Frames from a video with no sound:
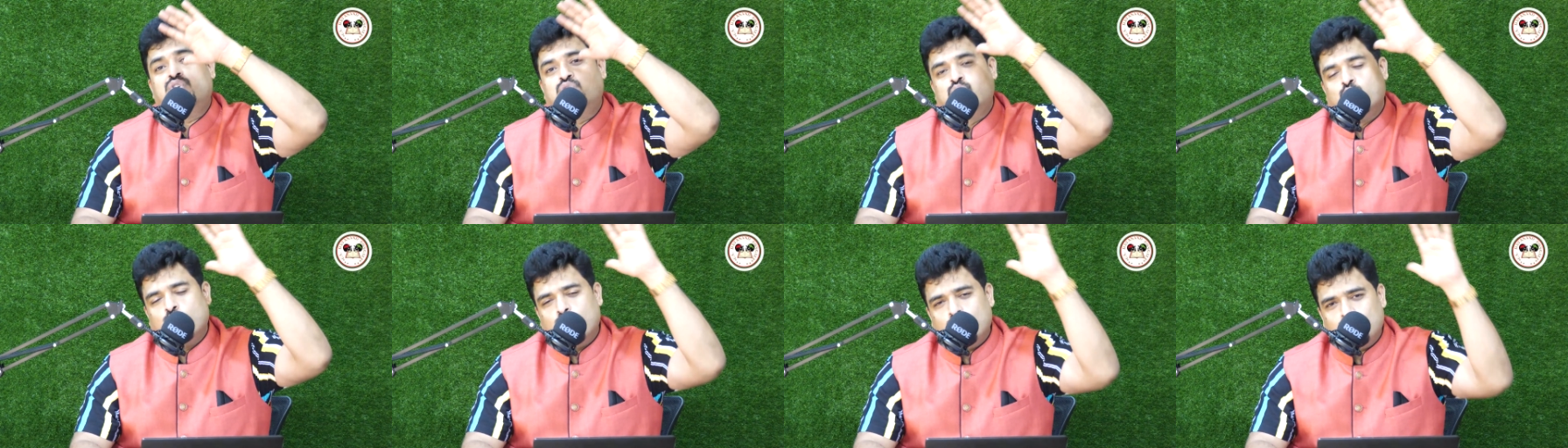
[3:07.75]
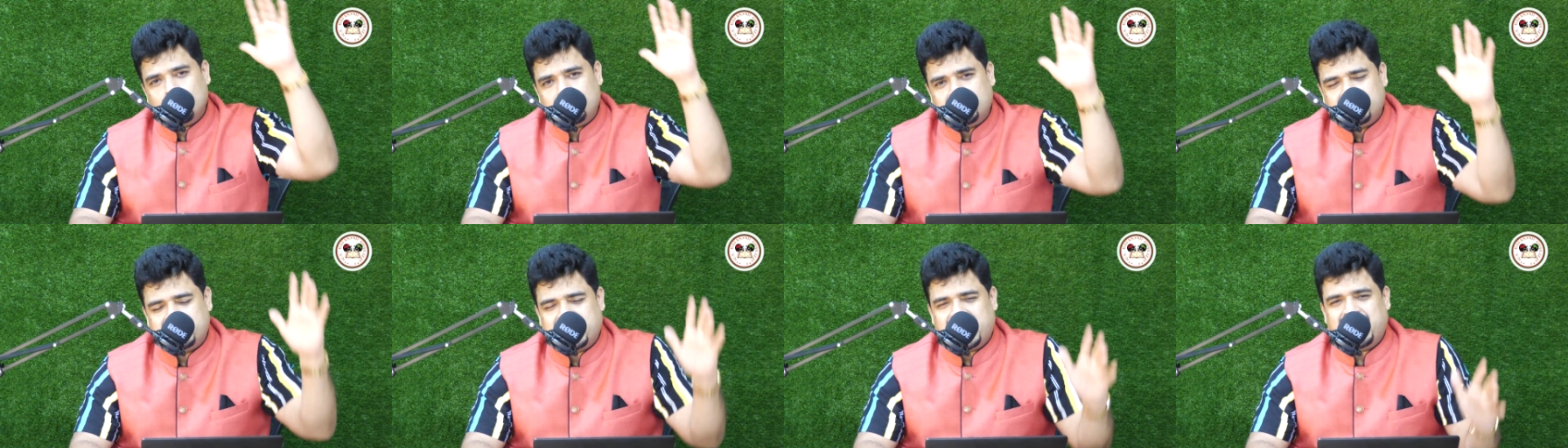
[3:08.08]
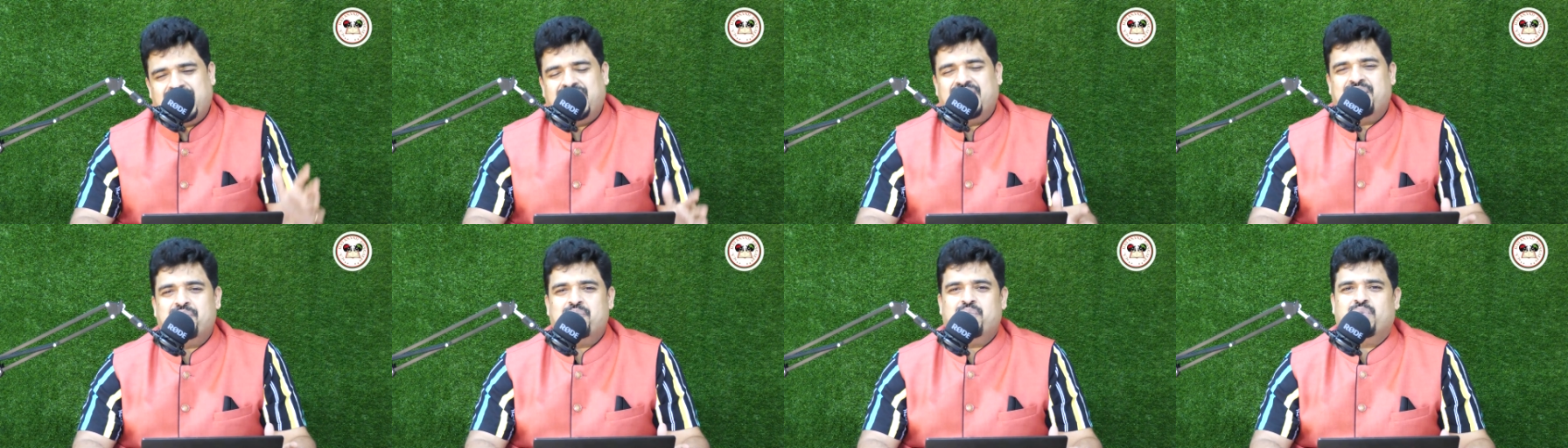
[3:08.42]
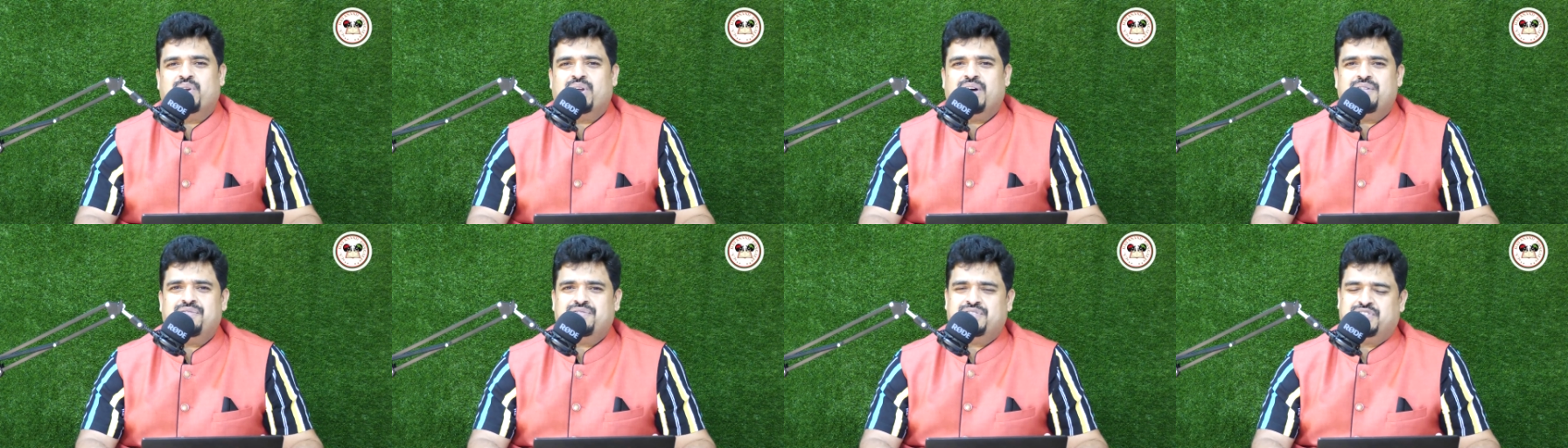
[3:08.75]
total
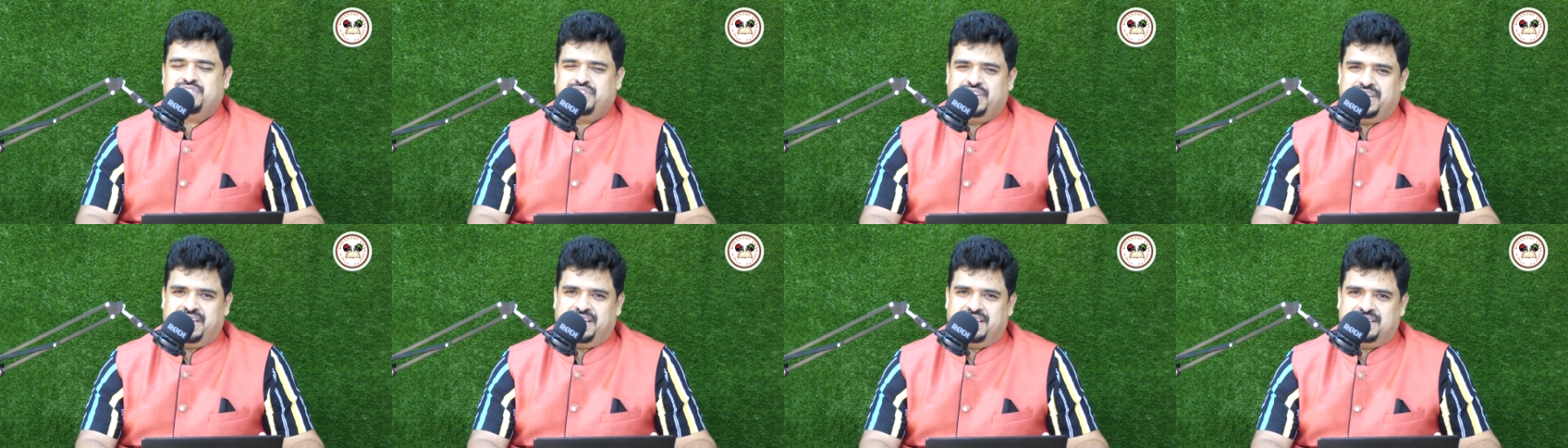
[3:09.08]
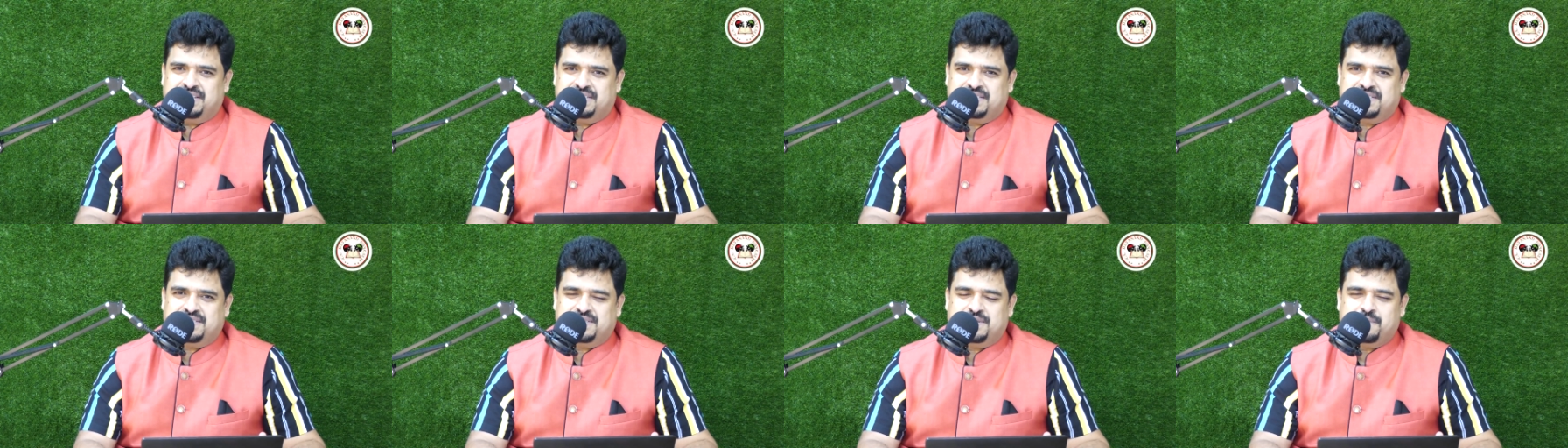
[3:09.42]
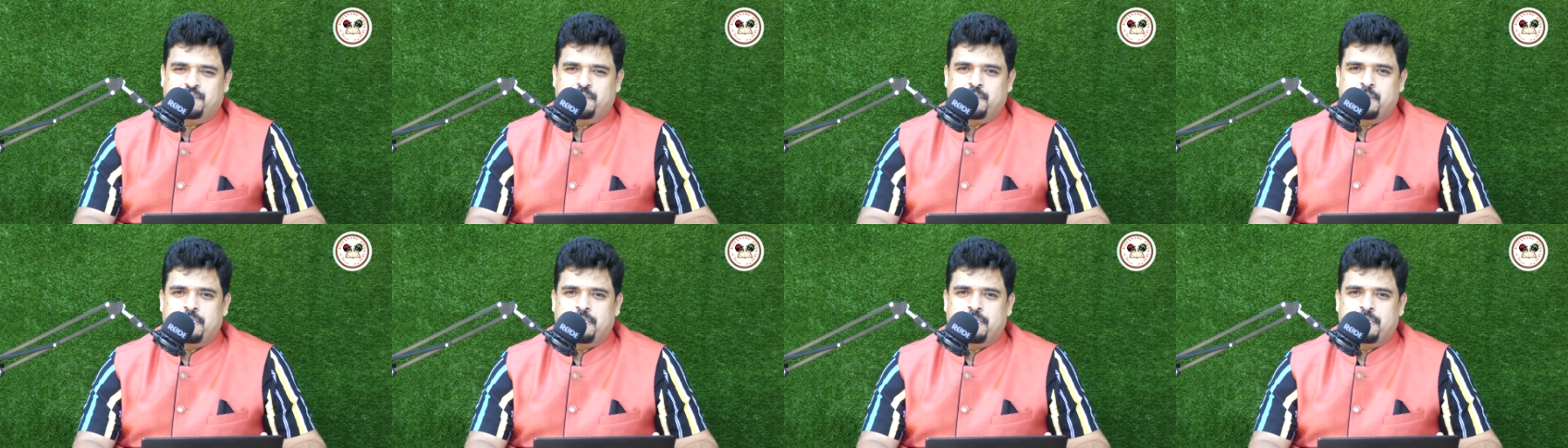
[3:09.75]
number of shares.